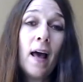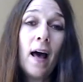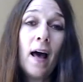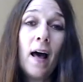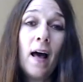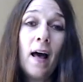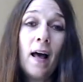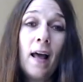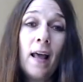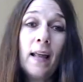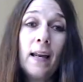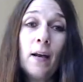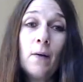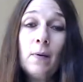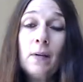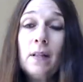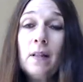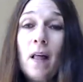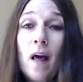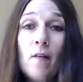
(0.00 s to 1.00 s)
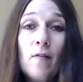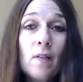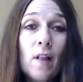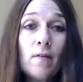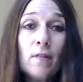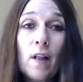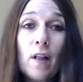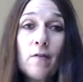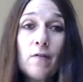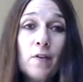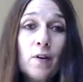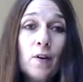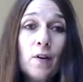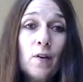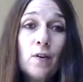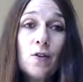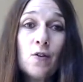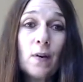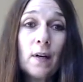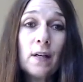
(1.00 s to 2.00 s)
Uh, and I would love, love, love for you
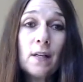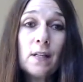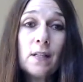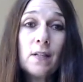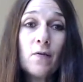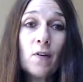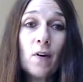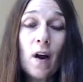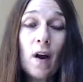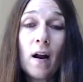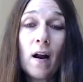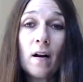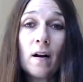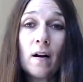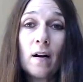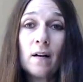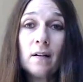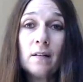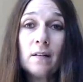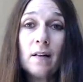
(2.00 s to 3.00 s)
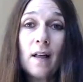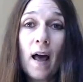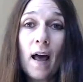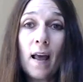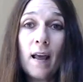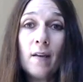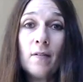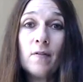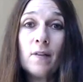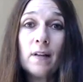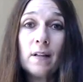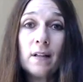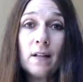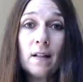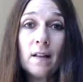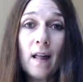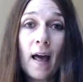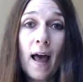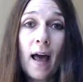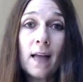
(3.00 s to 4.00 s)
to join us for our live
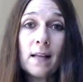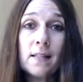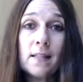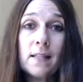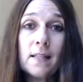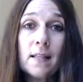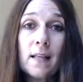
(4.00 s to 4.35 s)
class.